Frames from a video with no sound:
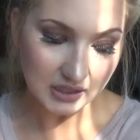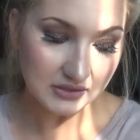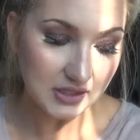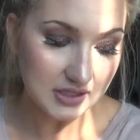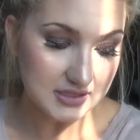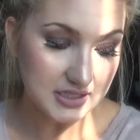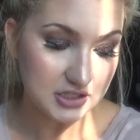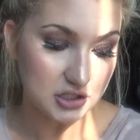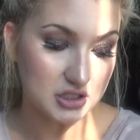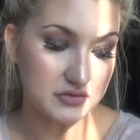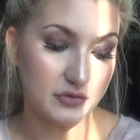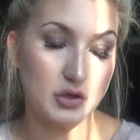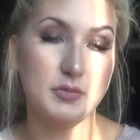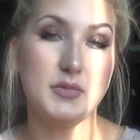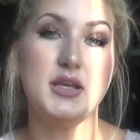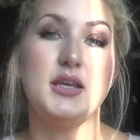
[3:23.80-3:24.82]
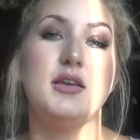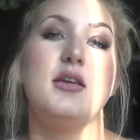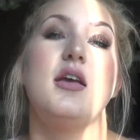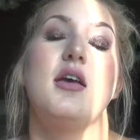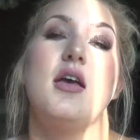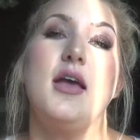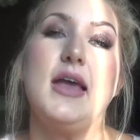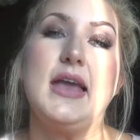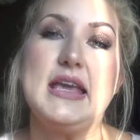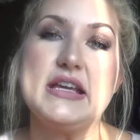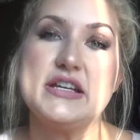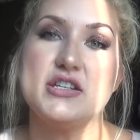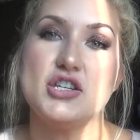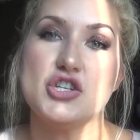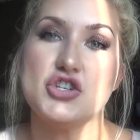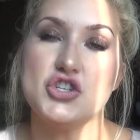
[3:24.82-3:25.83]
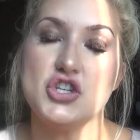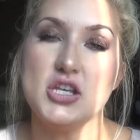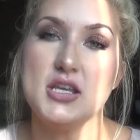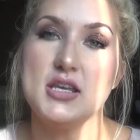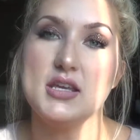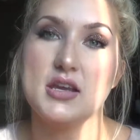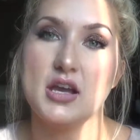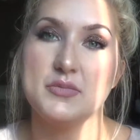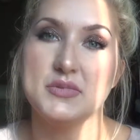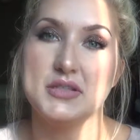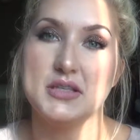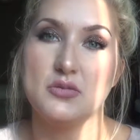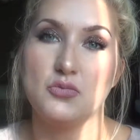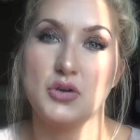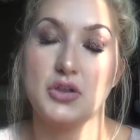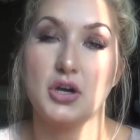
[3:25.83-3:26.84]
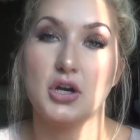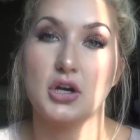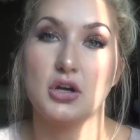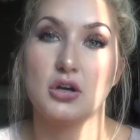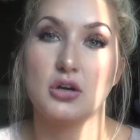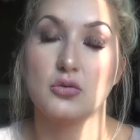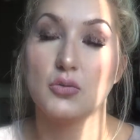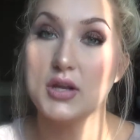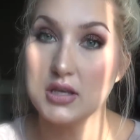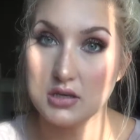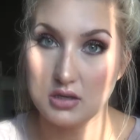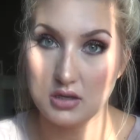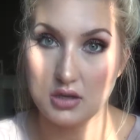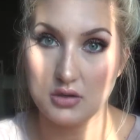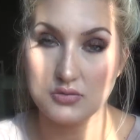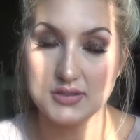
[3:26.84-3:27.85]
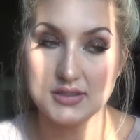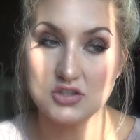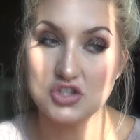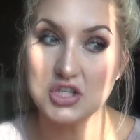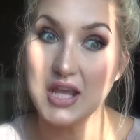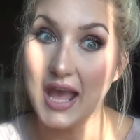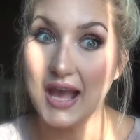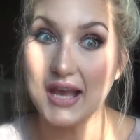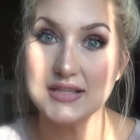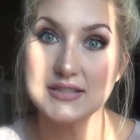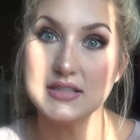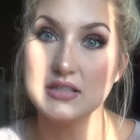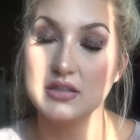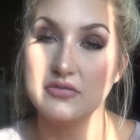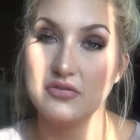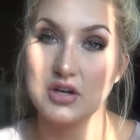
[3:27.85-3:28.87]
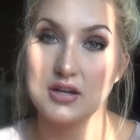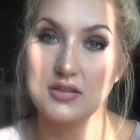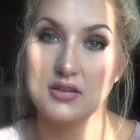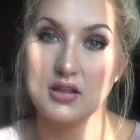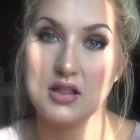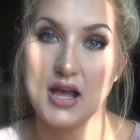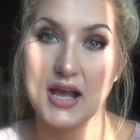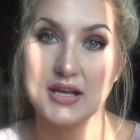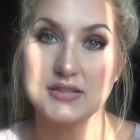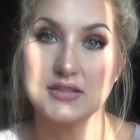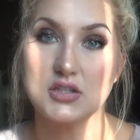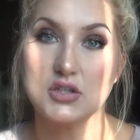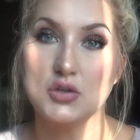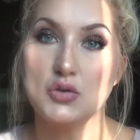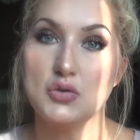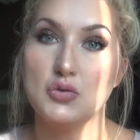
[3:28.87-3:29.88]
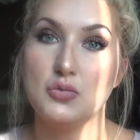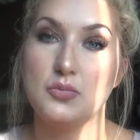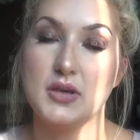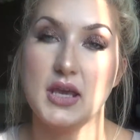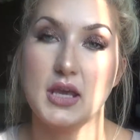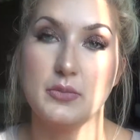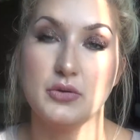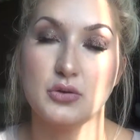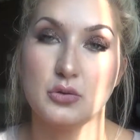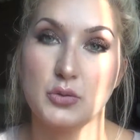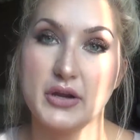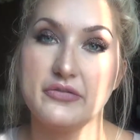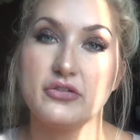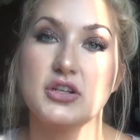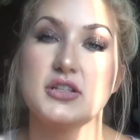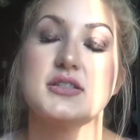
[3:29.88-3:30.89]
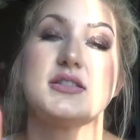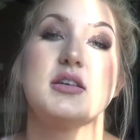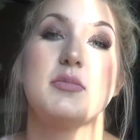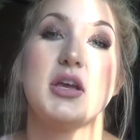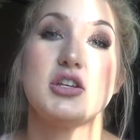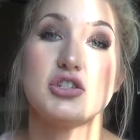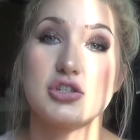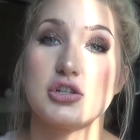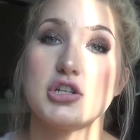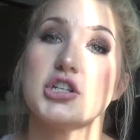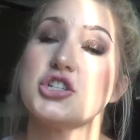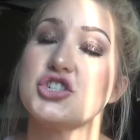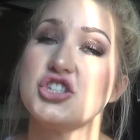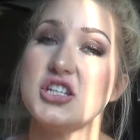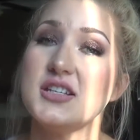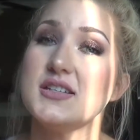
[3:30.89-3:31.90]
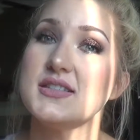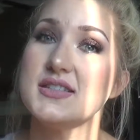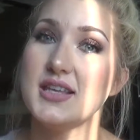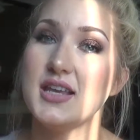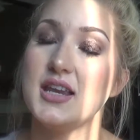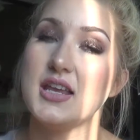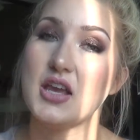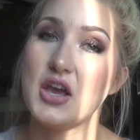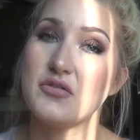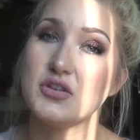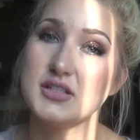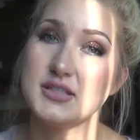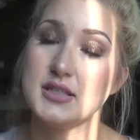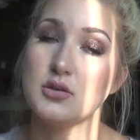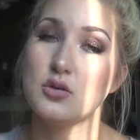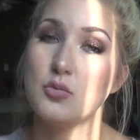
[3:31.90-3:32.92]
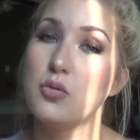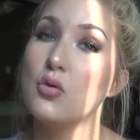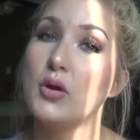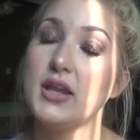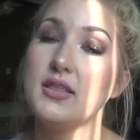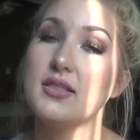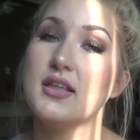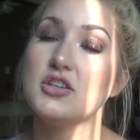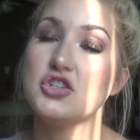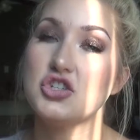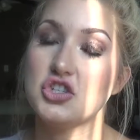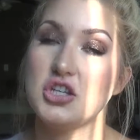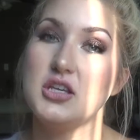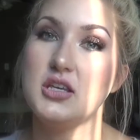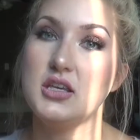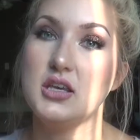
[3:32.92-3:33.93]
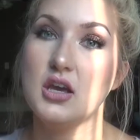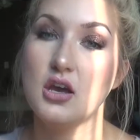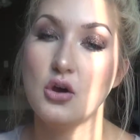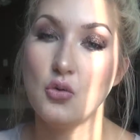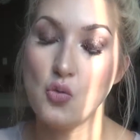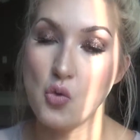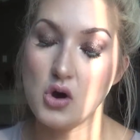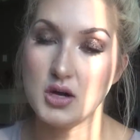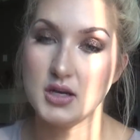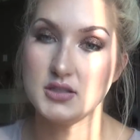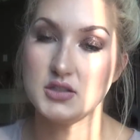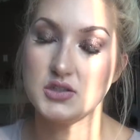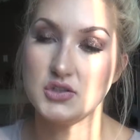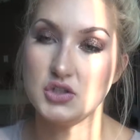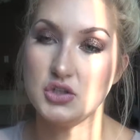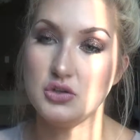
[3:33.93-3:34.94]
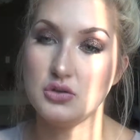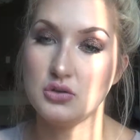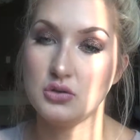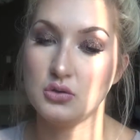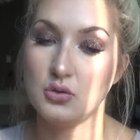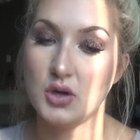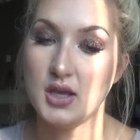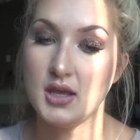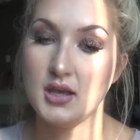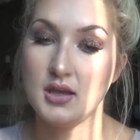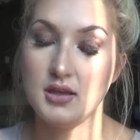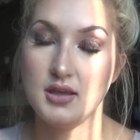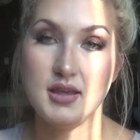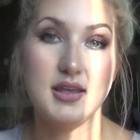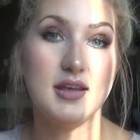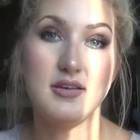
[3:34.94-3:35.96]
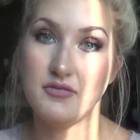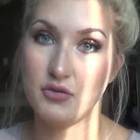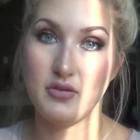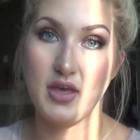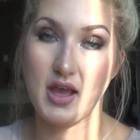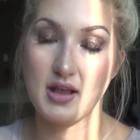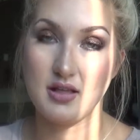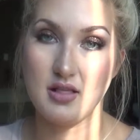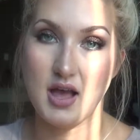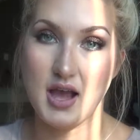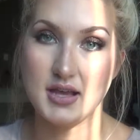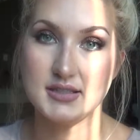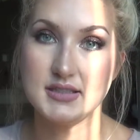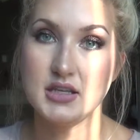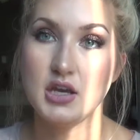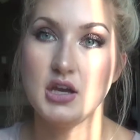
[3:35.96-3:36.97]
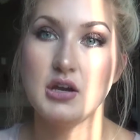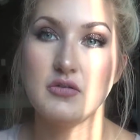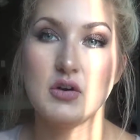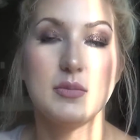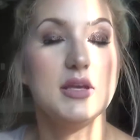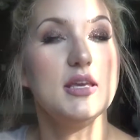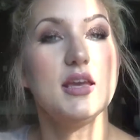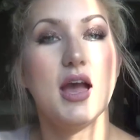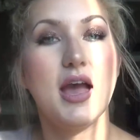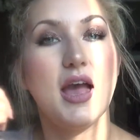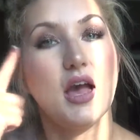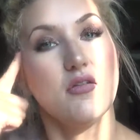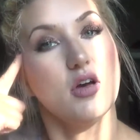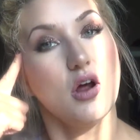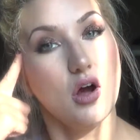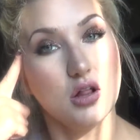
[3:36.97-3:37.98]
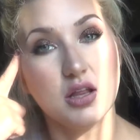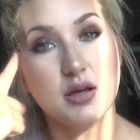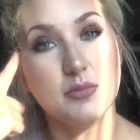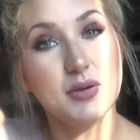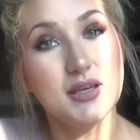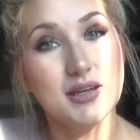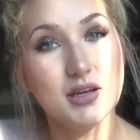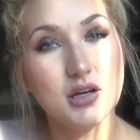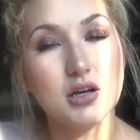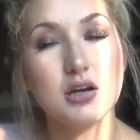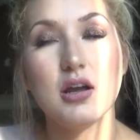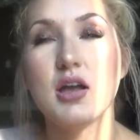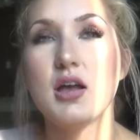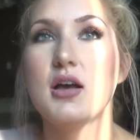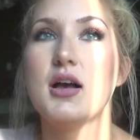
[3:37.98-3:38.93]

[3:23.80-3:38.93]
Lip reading: that teaches for me, and she comes in with her written notes, and she has it in the front of the class to be able to reference to make sure she's hitting every single point that she wants to hit for that class. For me, I have it all up here.